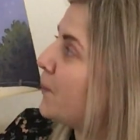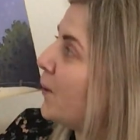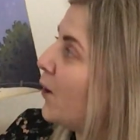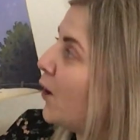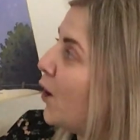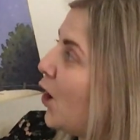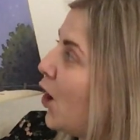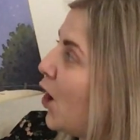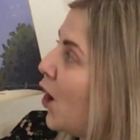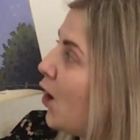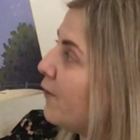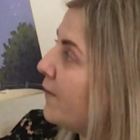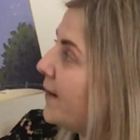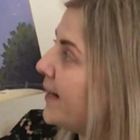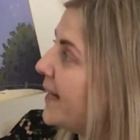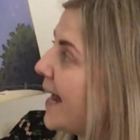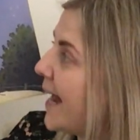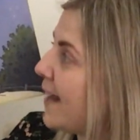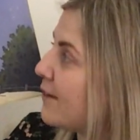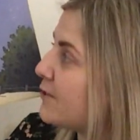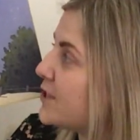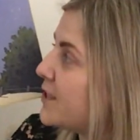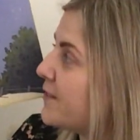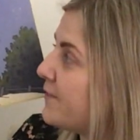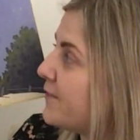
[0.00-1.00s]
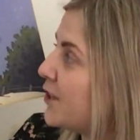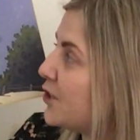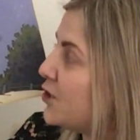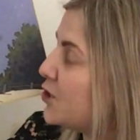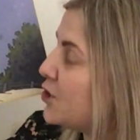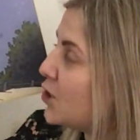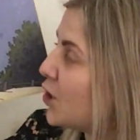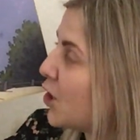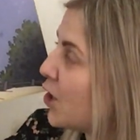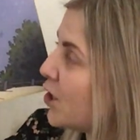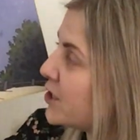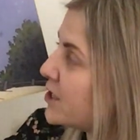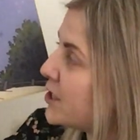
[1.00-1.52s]
pouring out of the
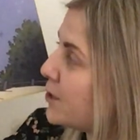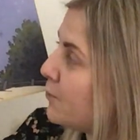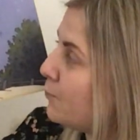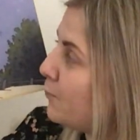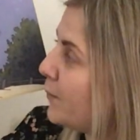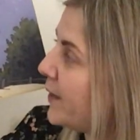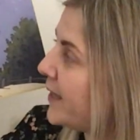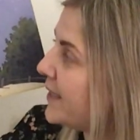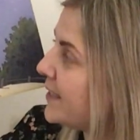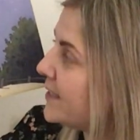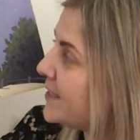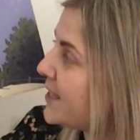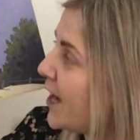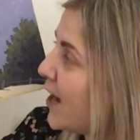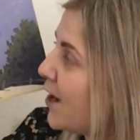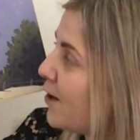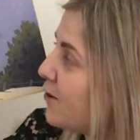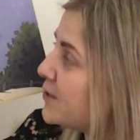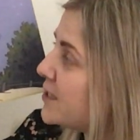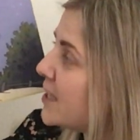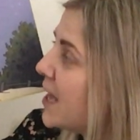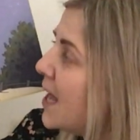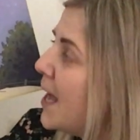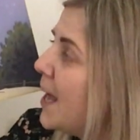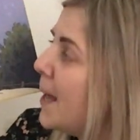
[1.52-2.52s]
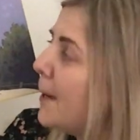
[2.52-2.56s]
doors and windows.